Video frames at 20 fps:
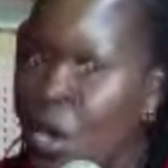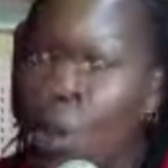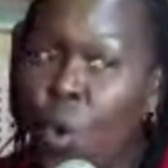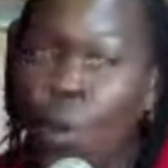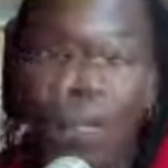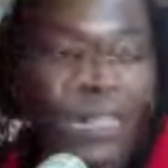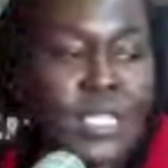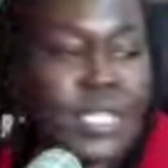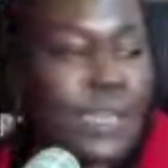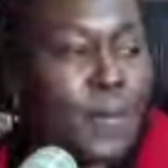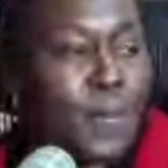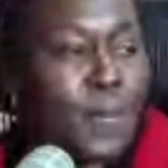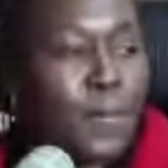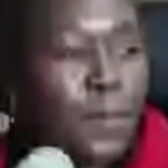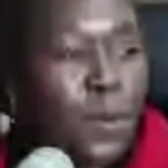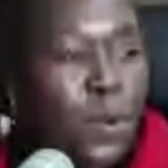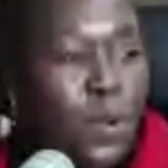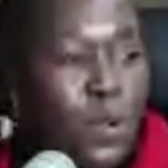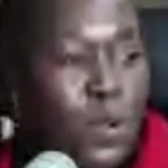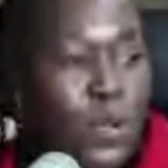What
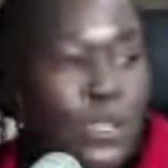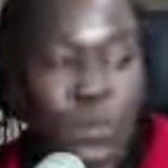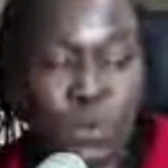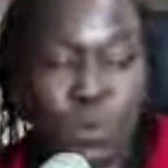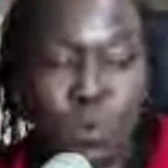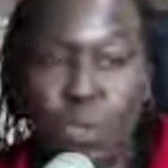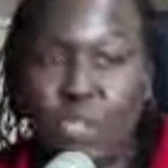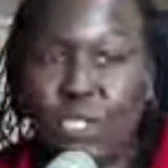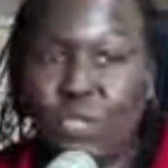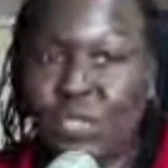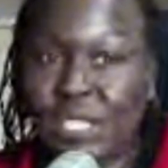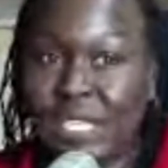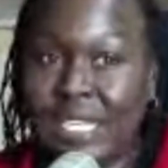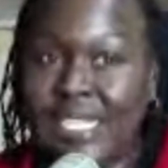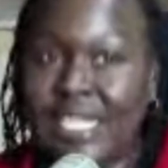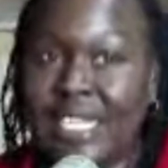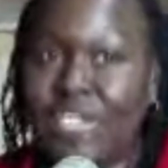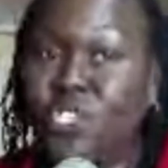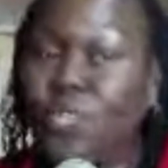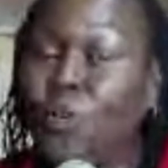employees would want to see is
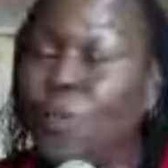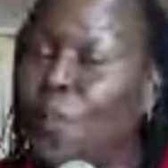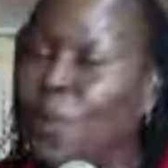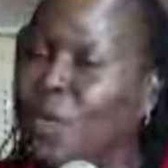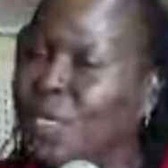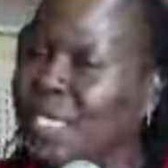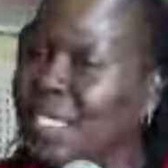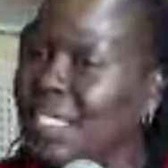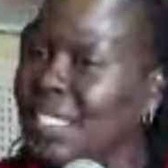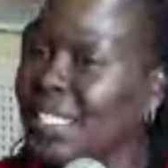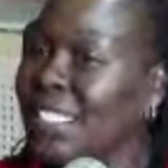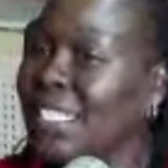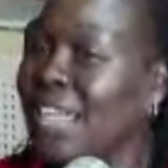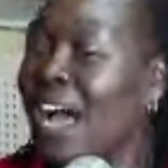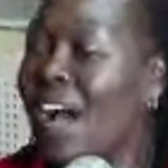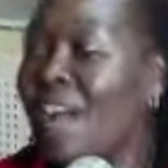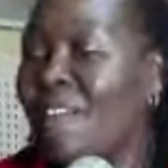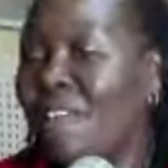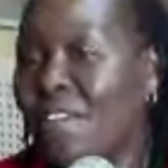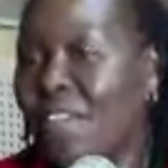that your processes
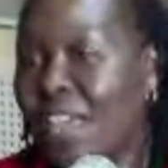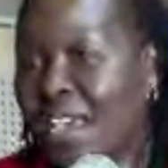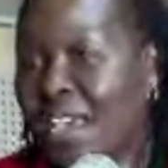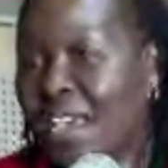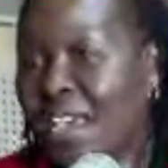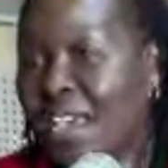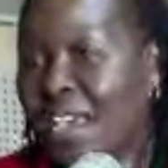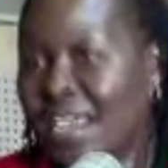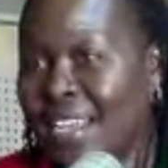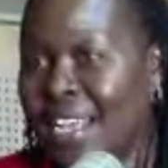are fair,